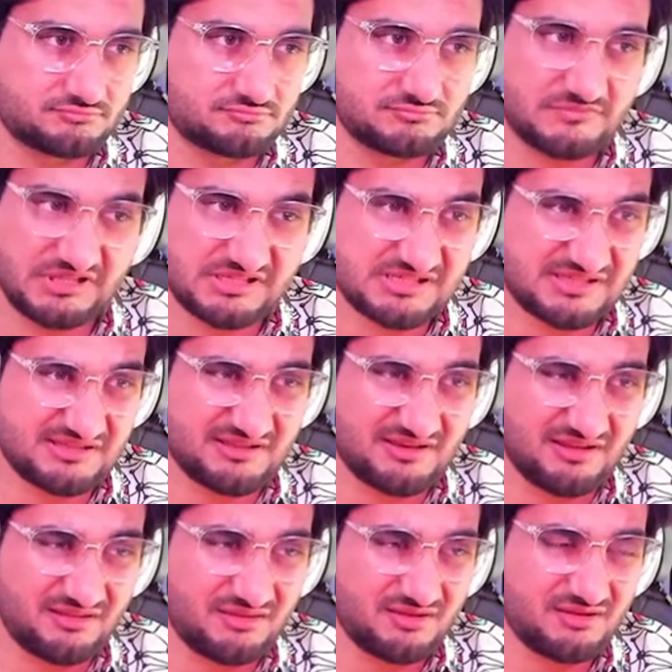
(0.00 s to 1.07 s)
This is the
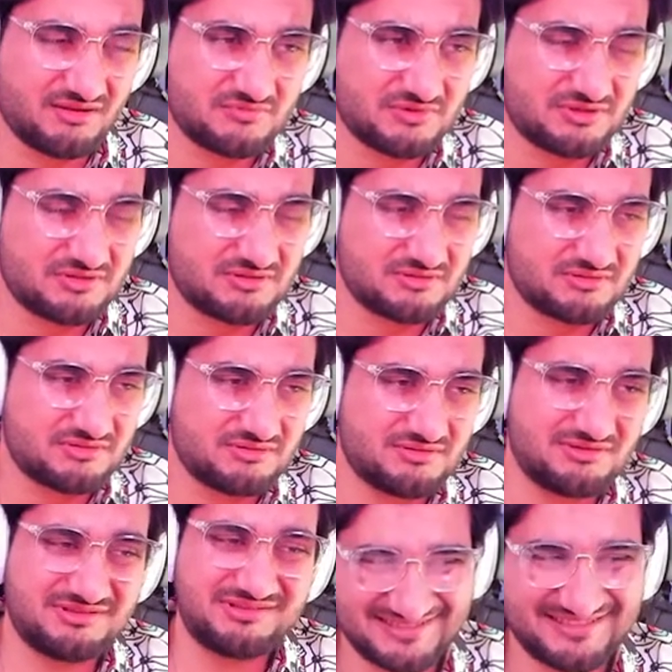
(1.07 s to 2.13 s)
nothing? What?
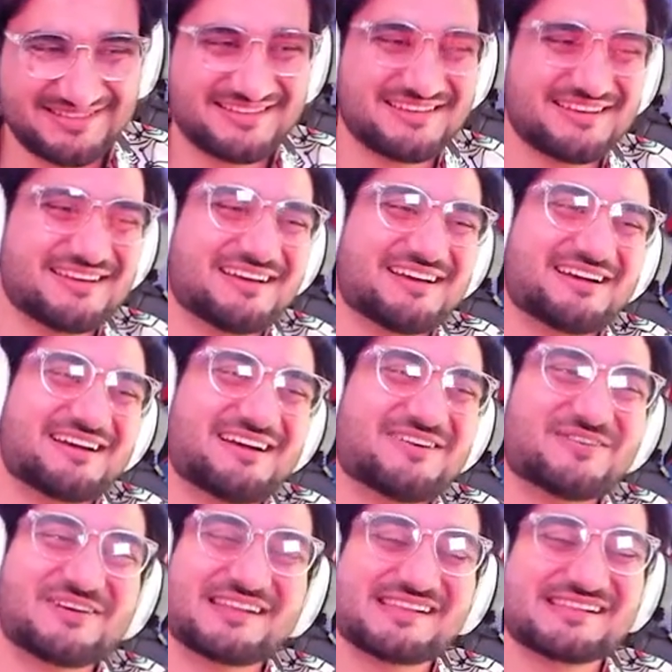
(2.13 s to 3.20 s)

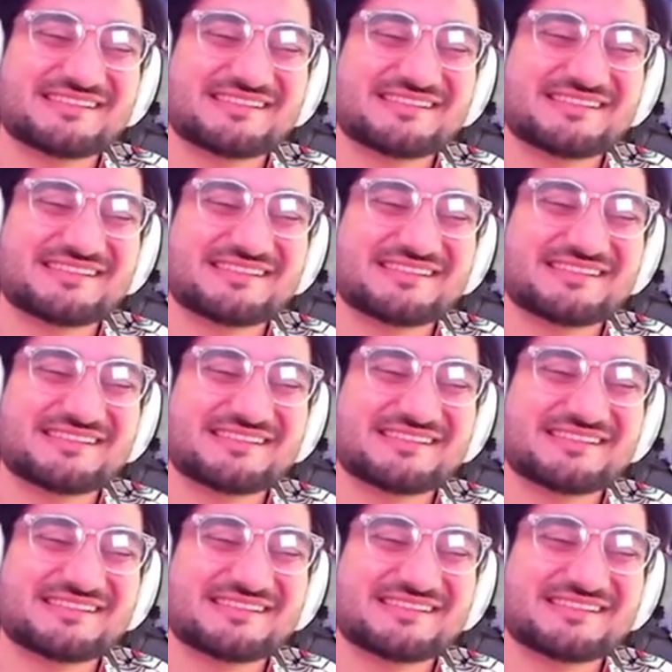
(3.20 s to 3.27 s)
What do you